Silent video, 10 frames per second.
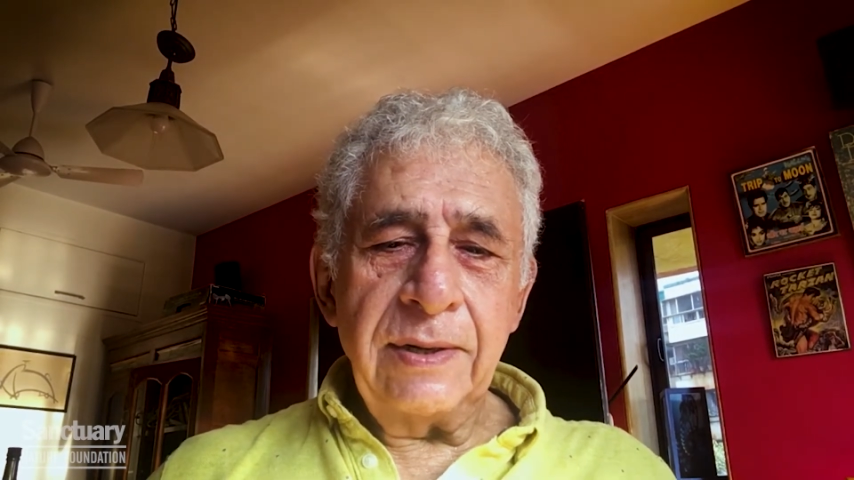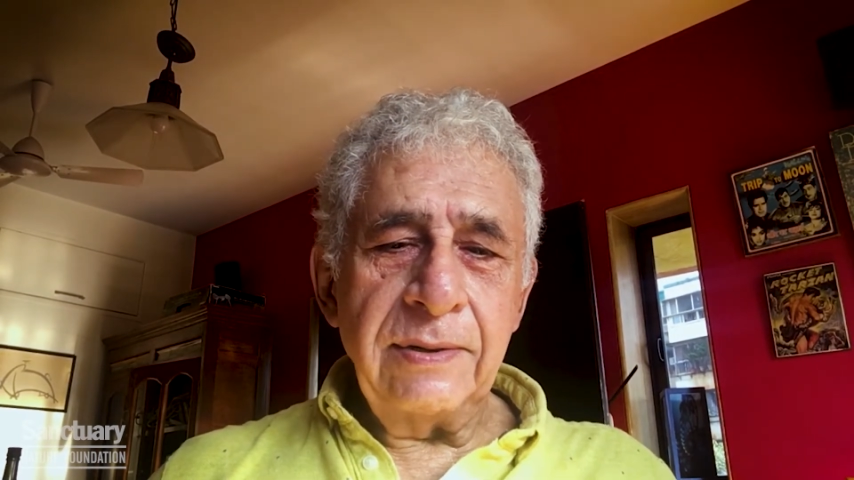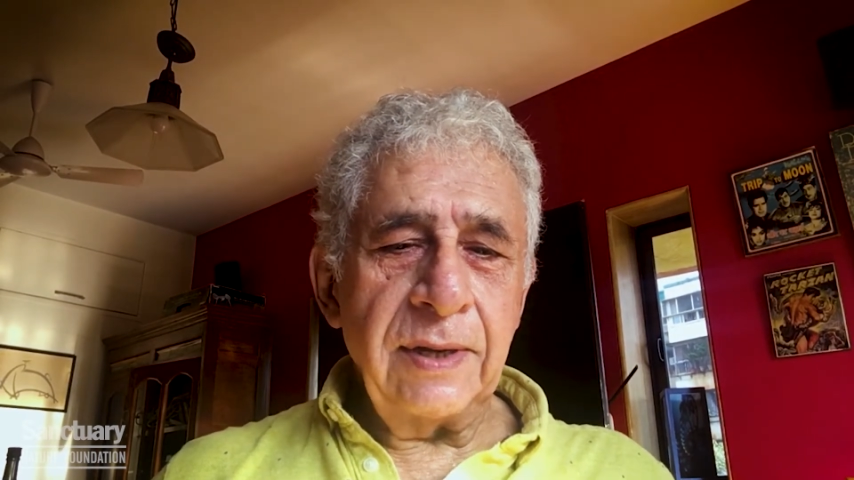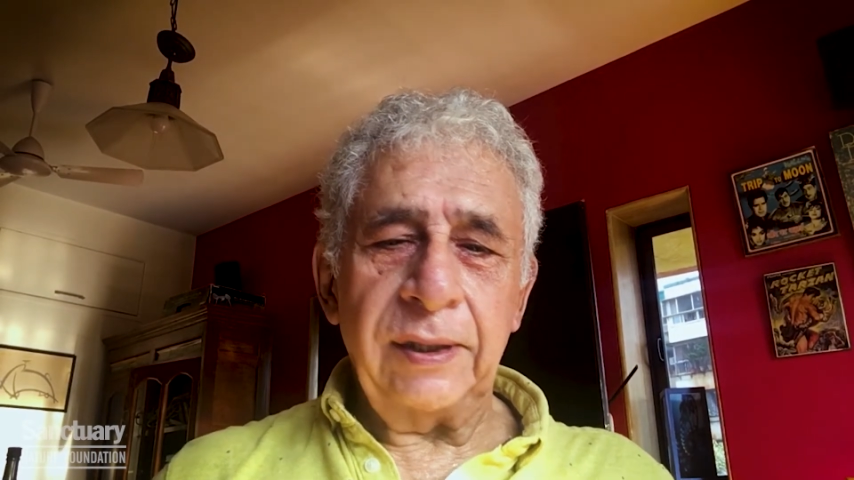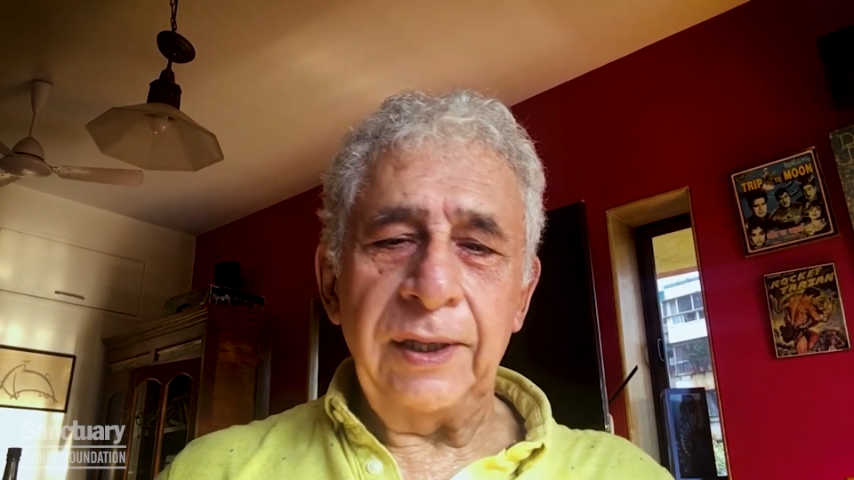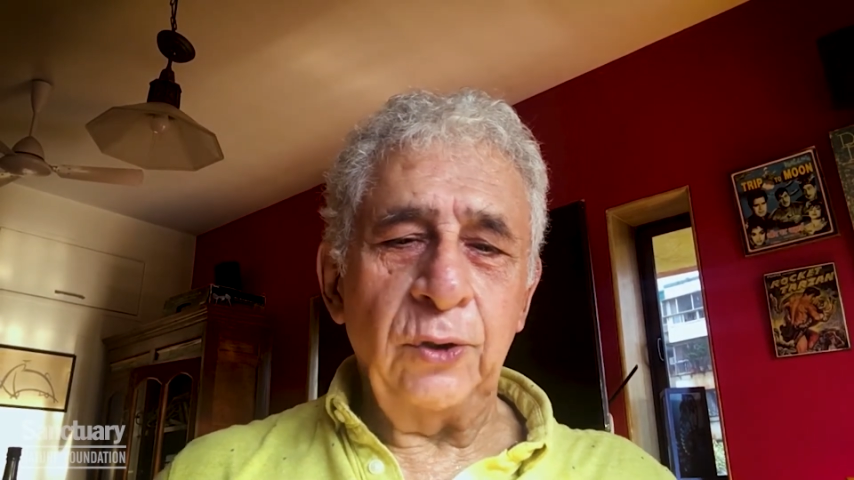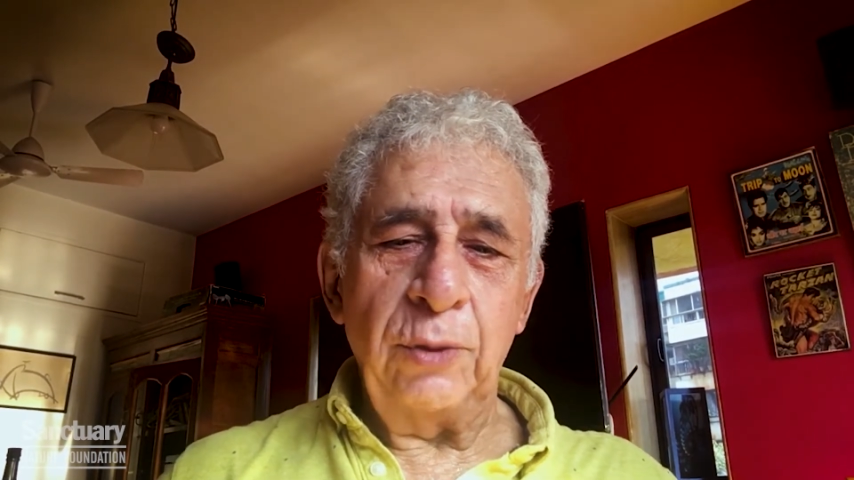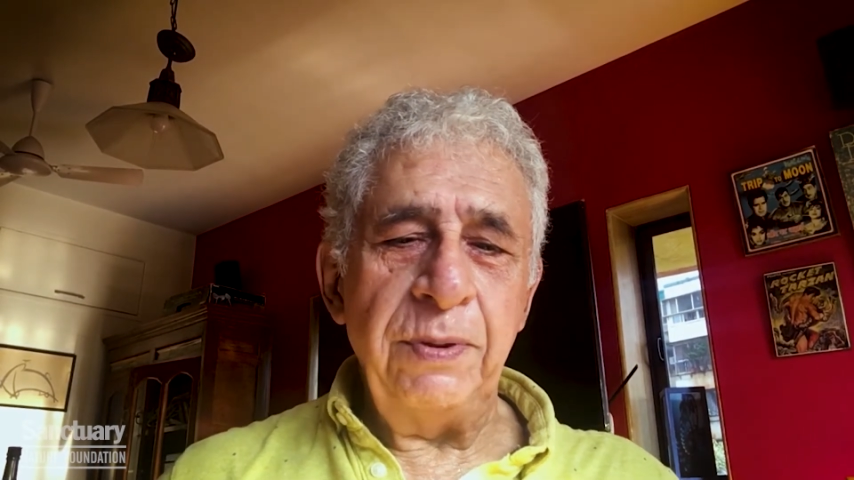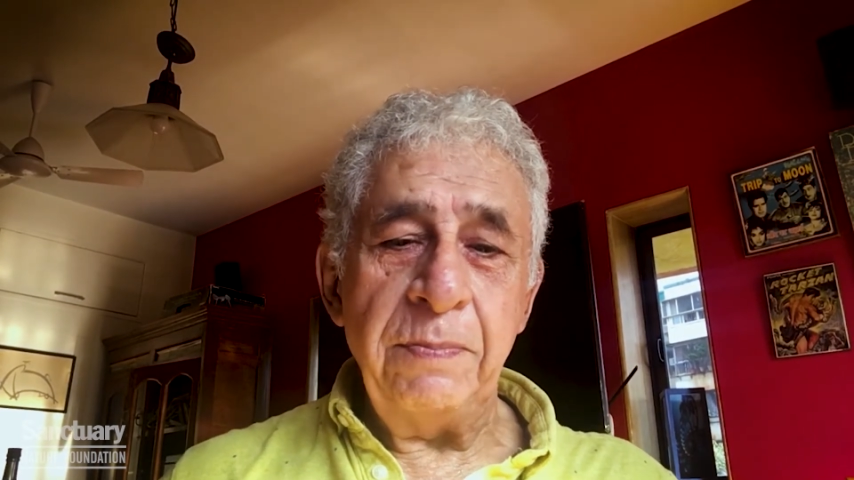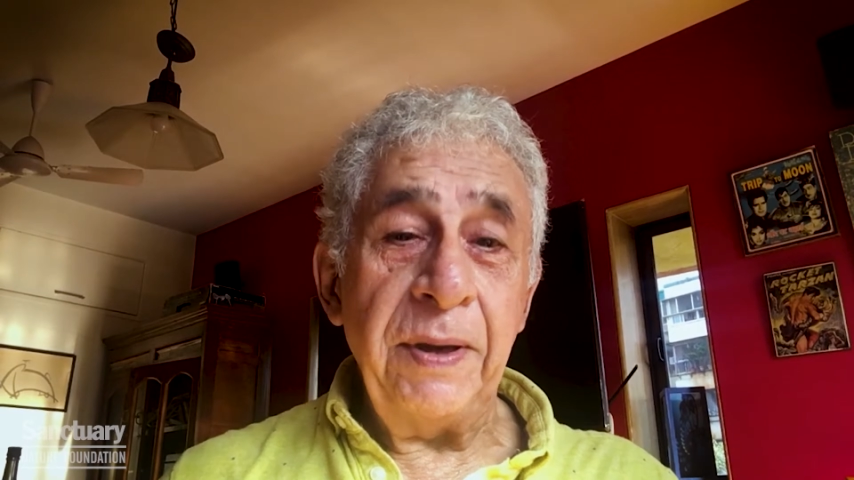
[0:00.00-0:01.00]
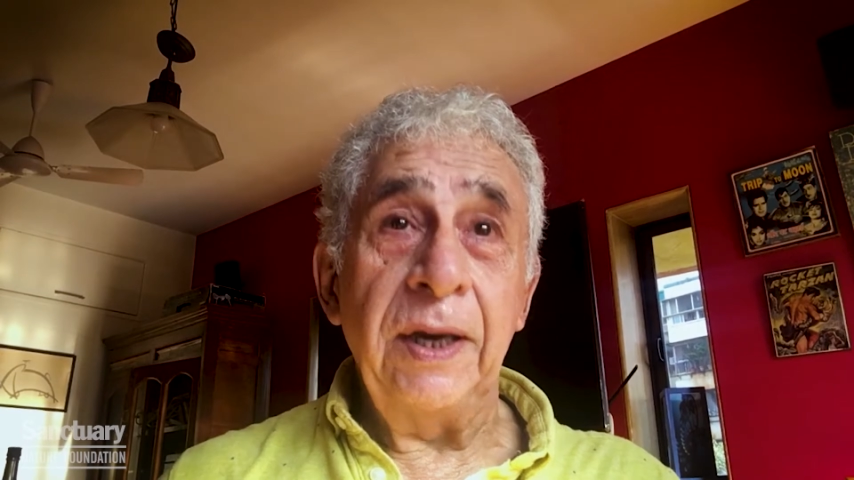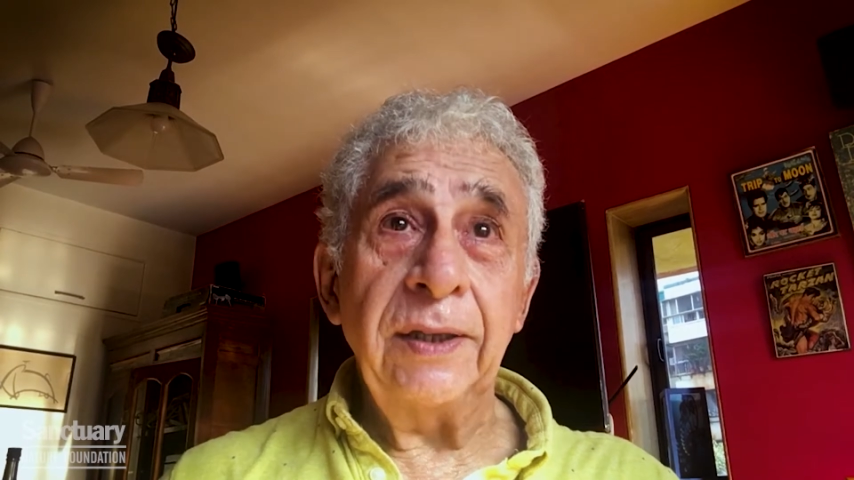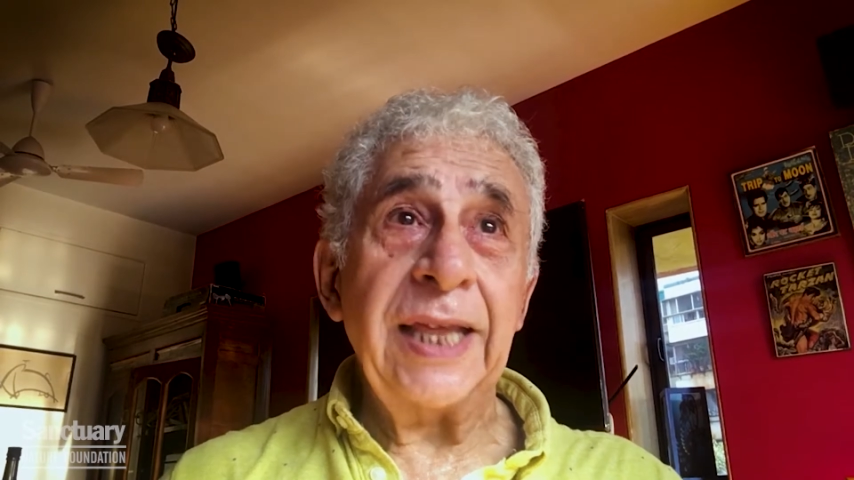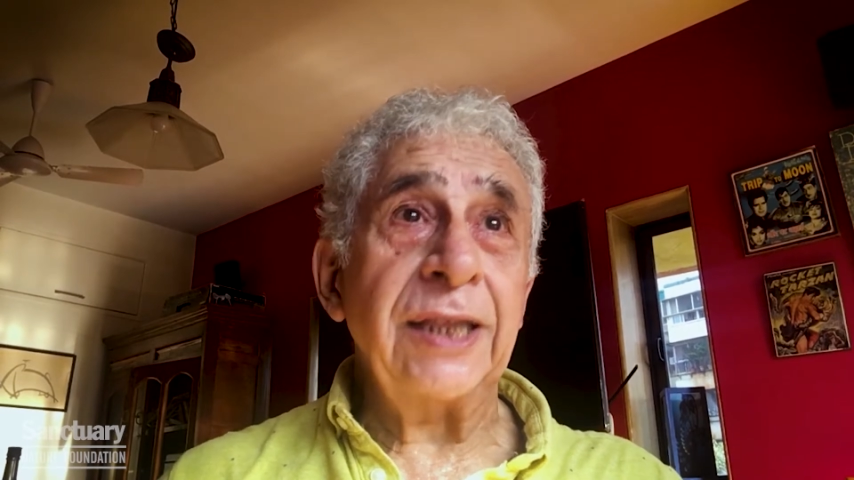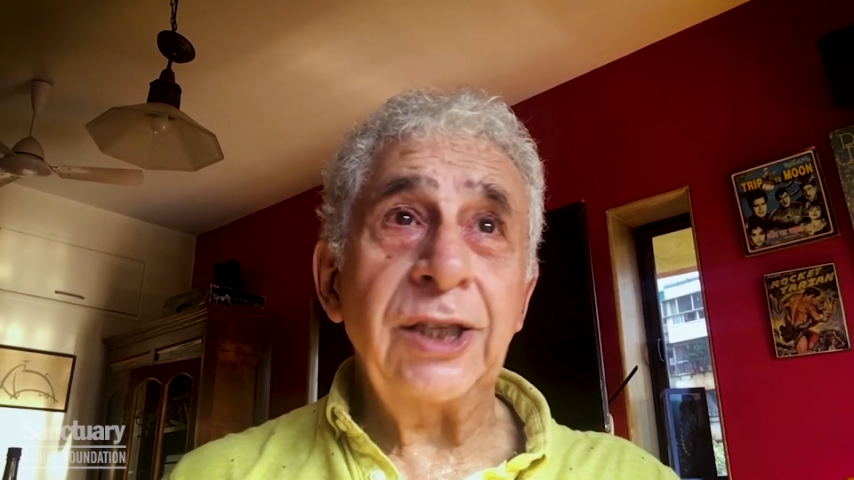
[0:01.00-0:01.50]
Nothing could be bigger
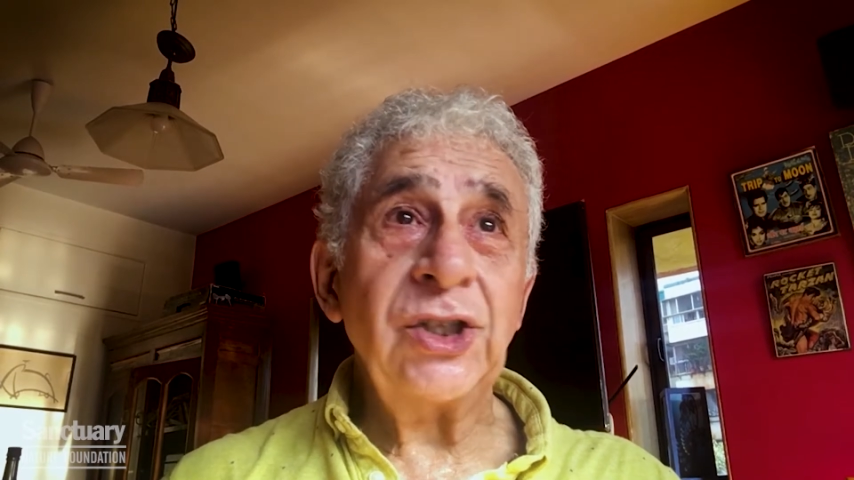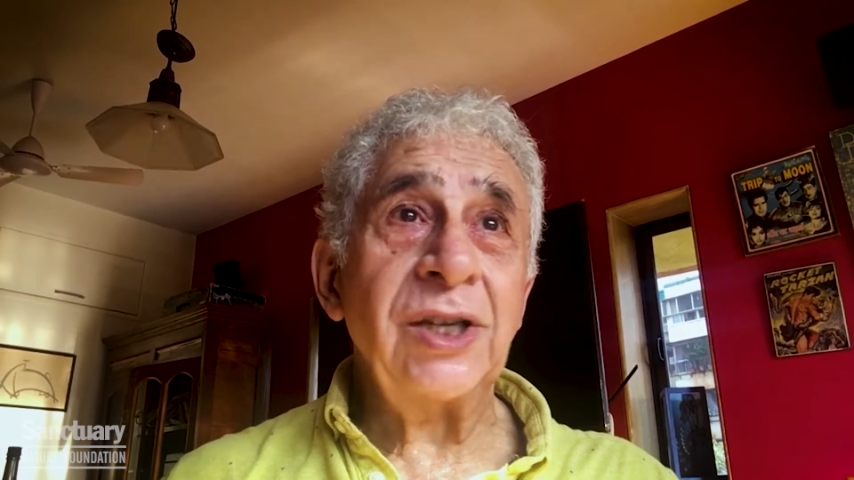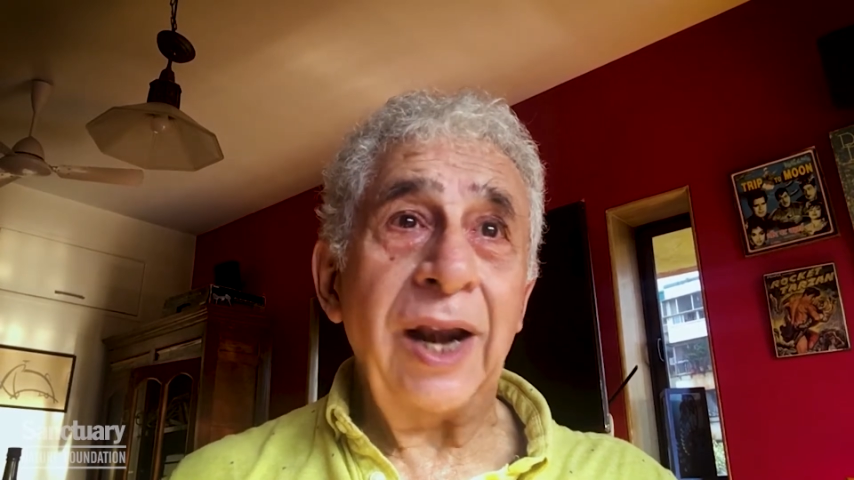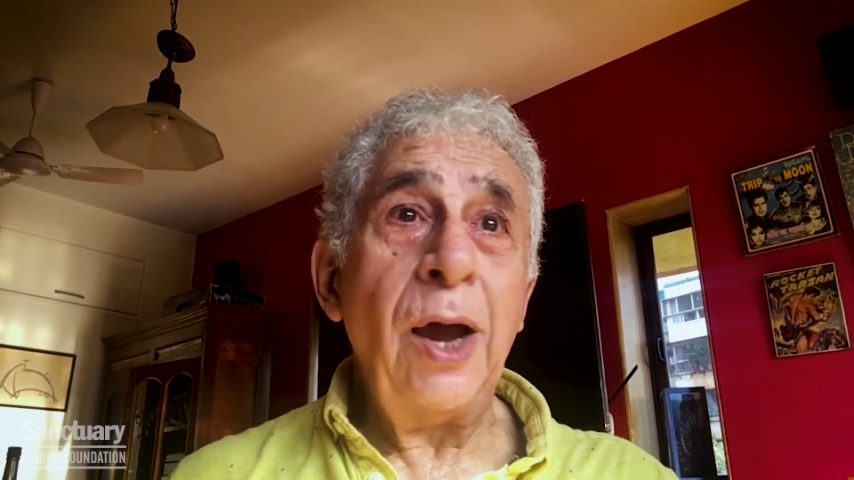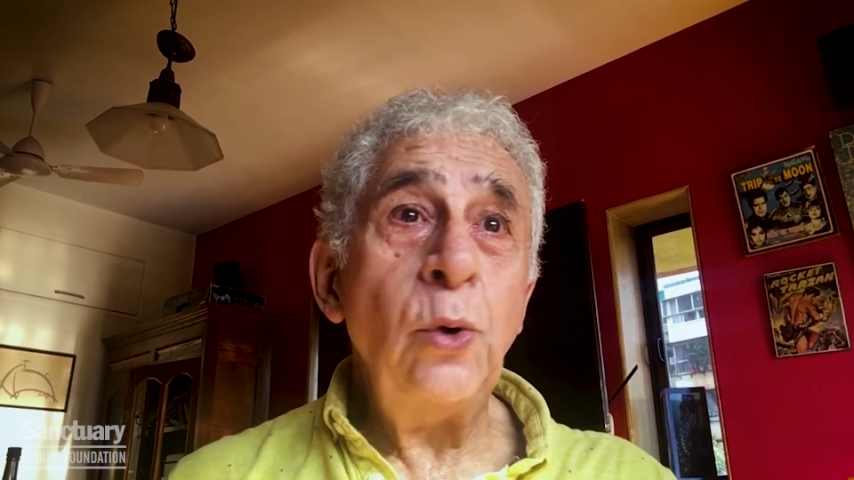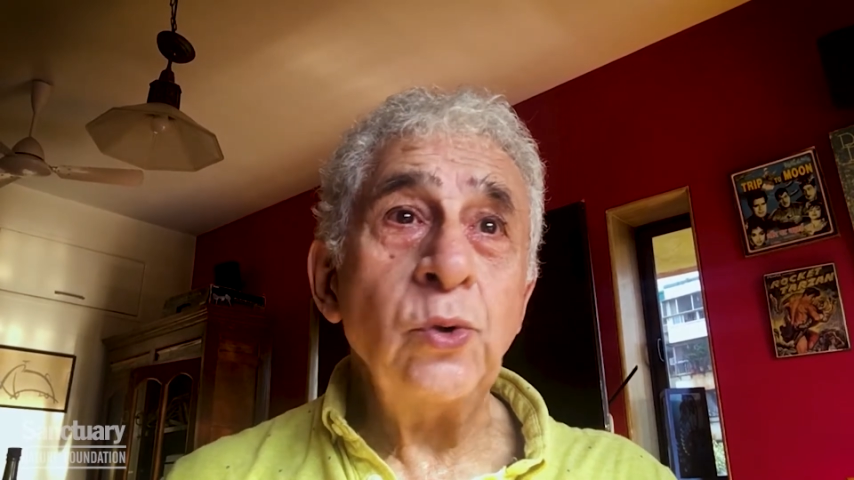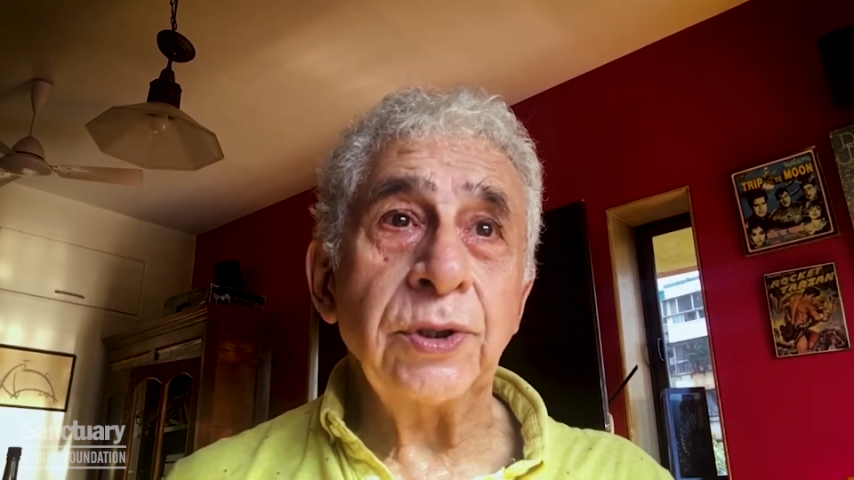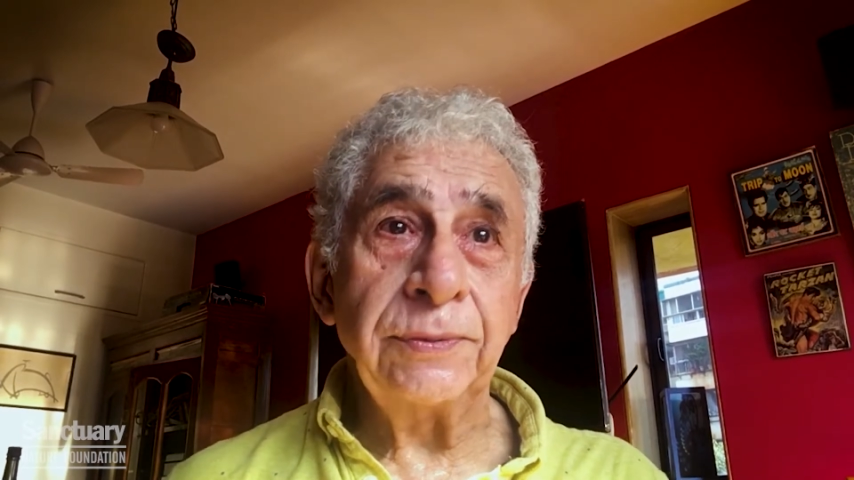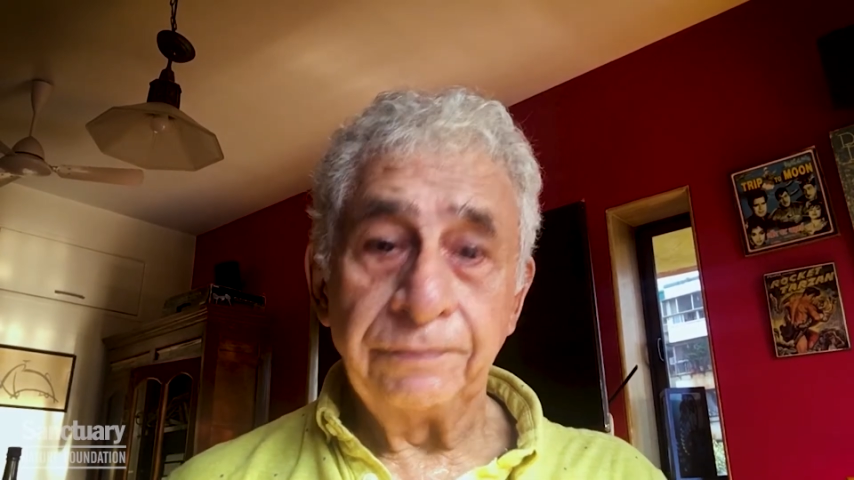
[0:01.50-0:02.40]
than this cloud.